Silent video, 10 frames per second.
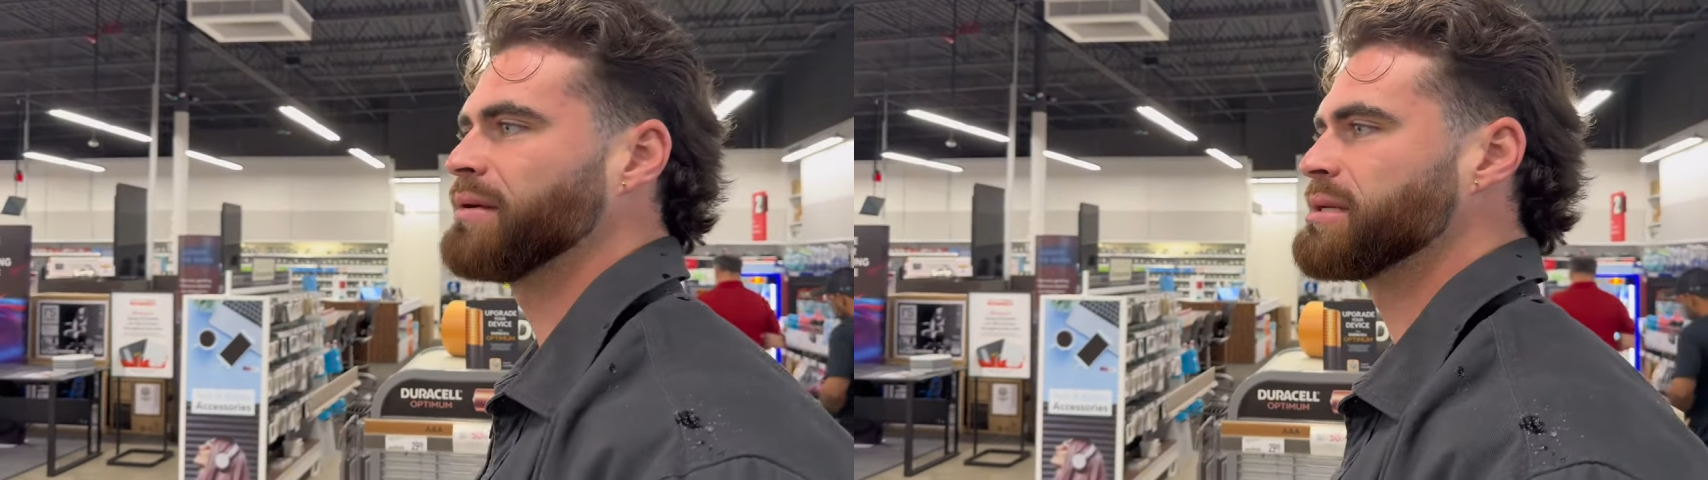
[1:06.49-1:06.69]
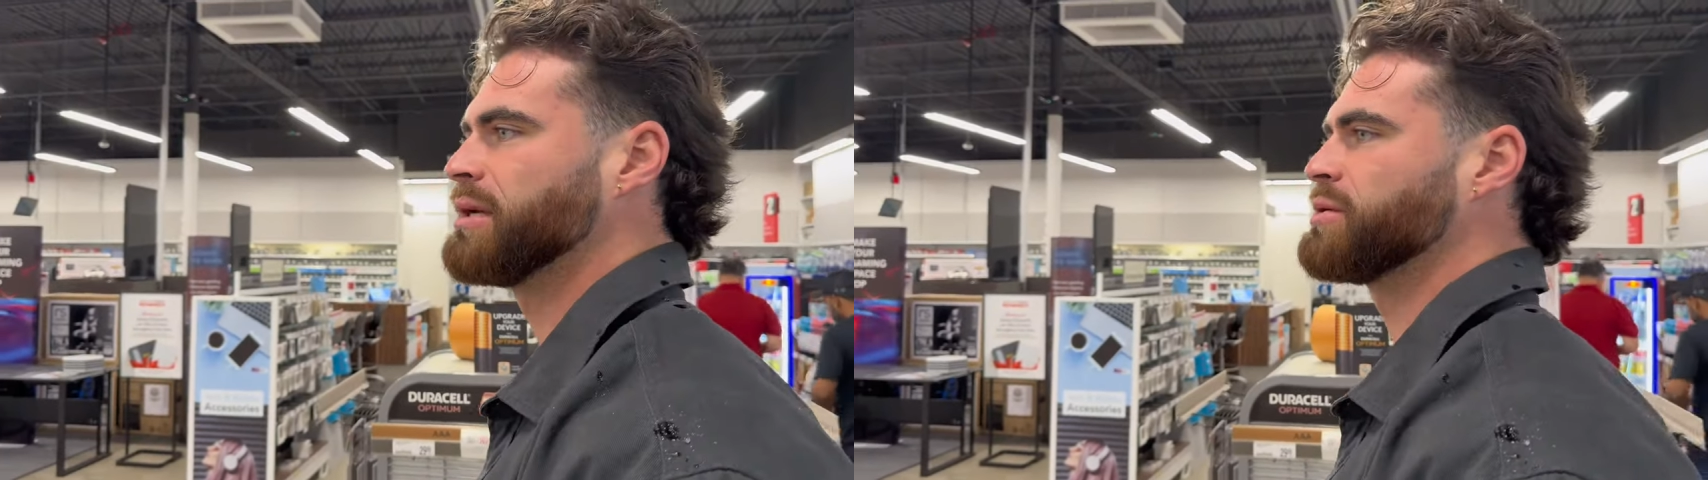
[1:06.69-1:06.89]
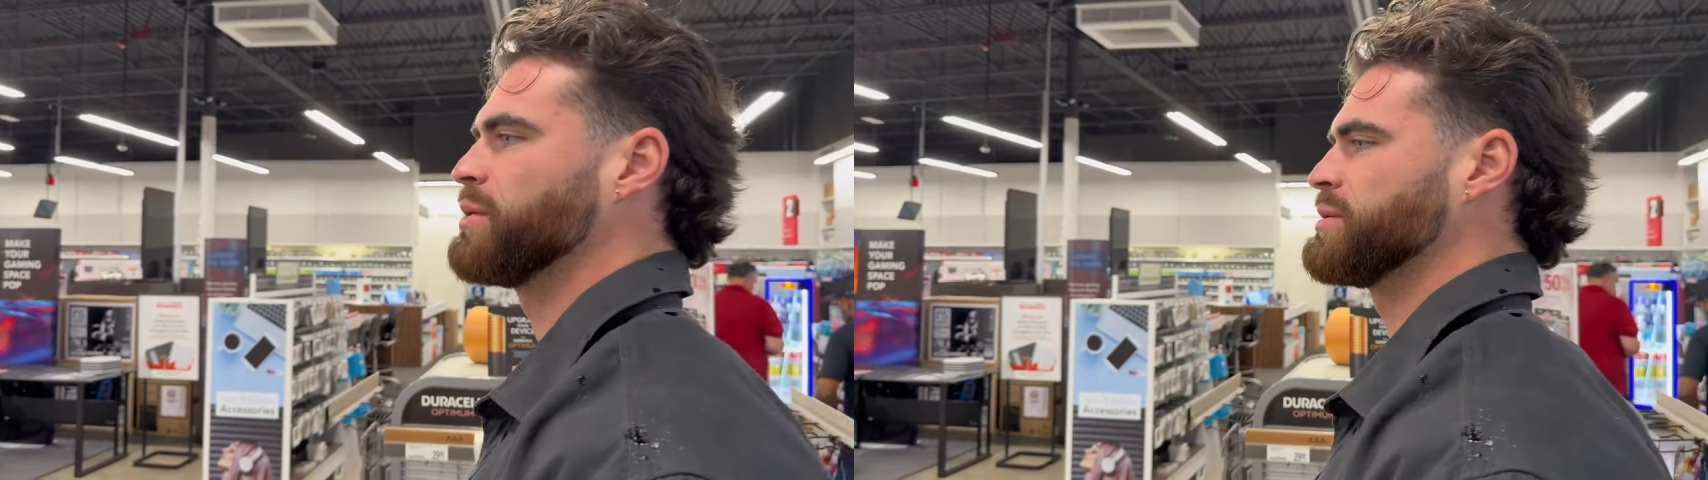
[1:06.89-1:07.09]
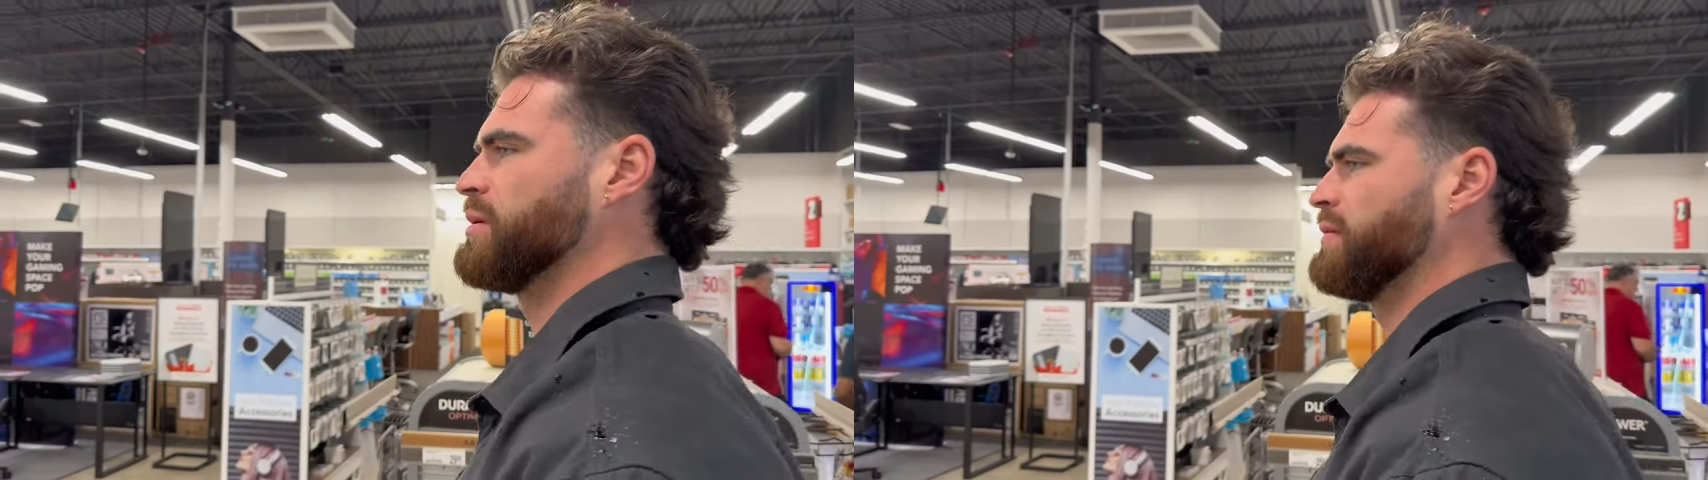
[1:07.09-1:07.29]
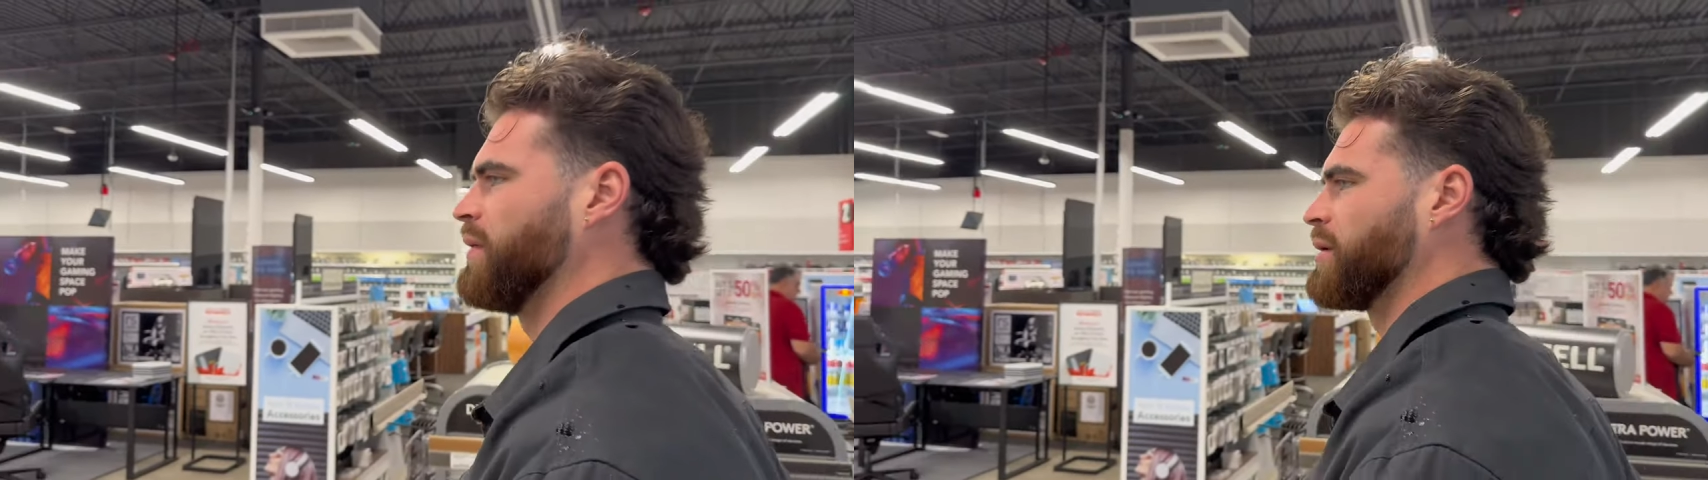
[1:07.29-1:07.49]
It's still
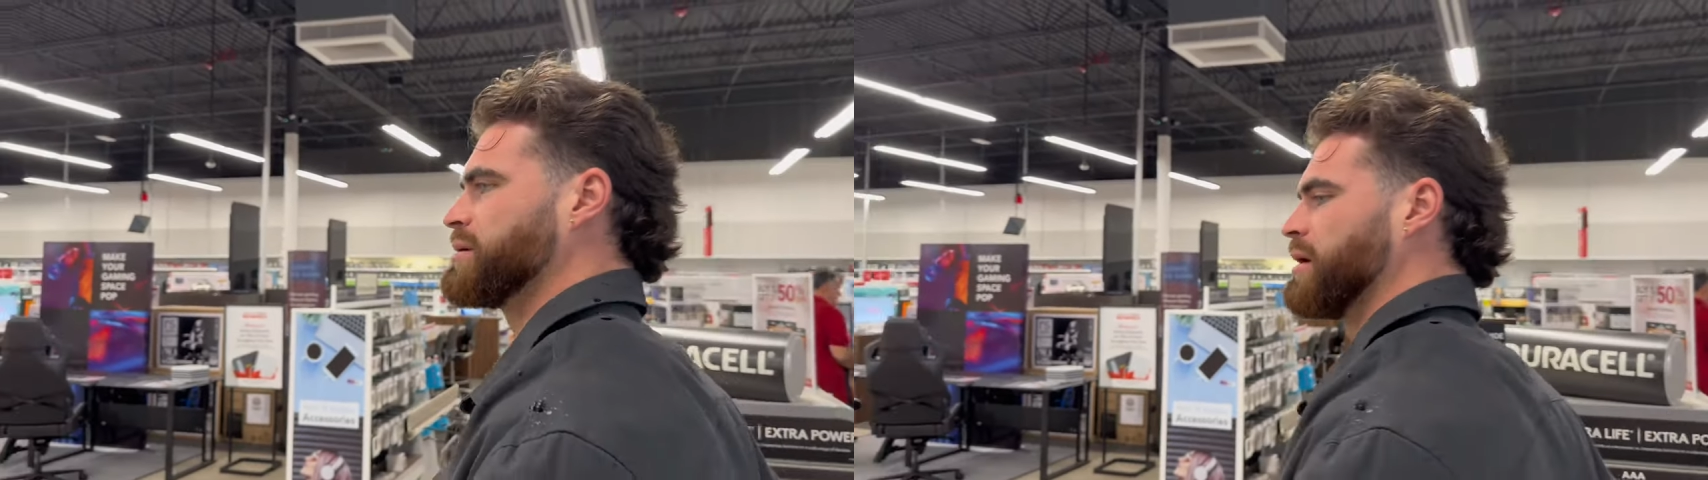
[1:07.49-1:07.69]
2024.